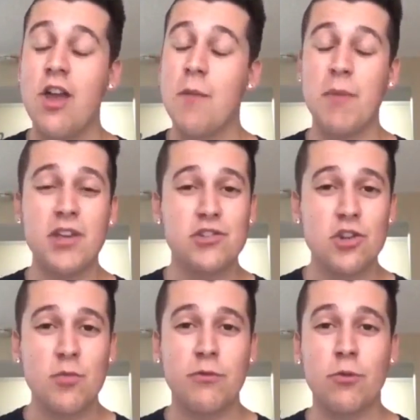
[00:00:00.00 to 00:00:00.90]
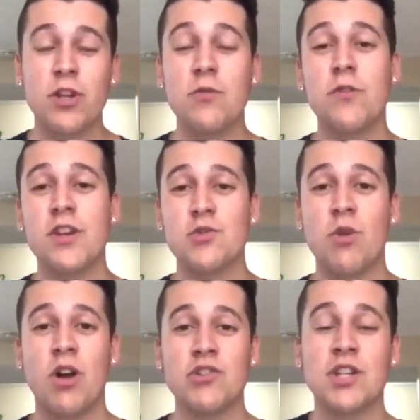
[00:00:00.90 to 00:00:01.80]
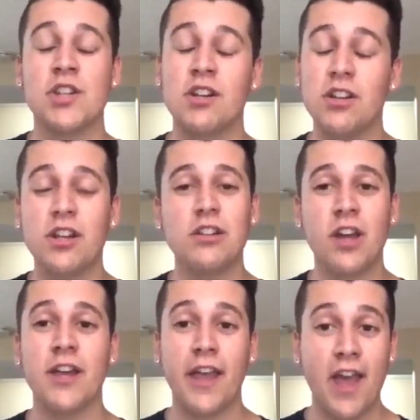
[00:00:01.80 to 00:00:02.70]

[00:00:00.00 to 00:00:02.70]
Make sure before you finish watching to click like